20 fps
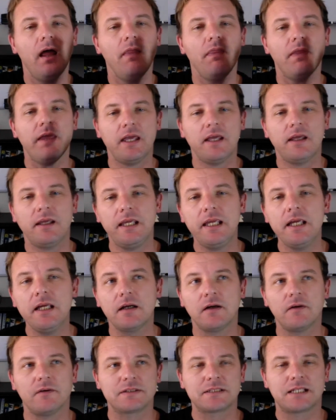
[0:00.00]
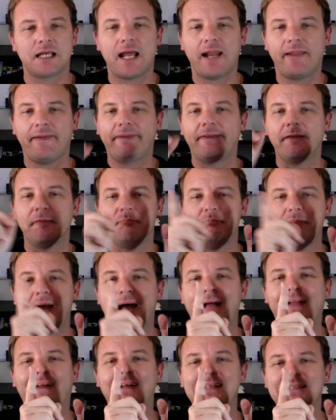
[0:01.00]
The ego is kind of like the
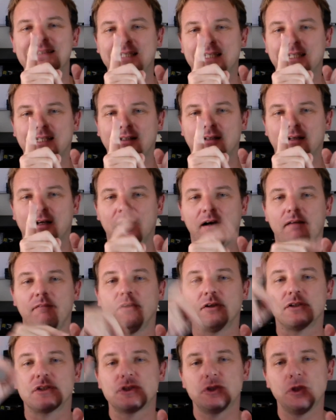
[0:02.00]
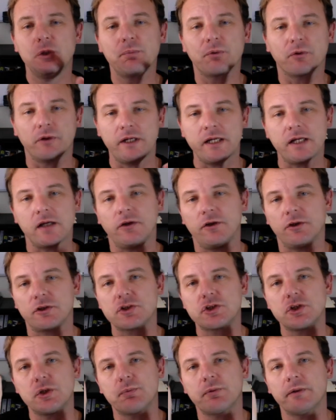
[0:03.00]
balancing of your superego. Your
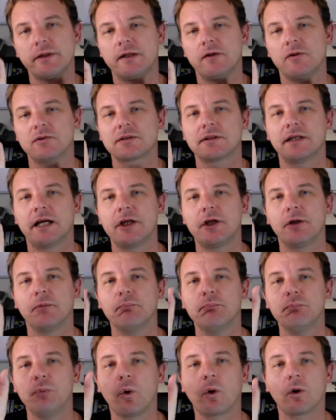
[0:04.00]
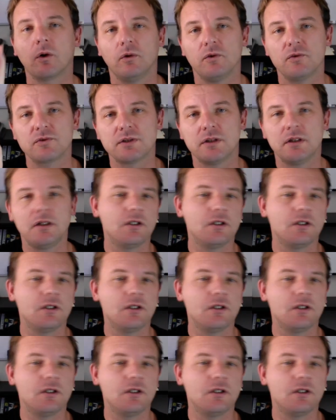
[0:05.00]
superego is like your morals.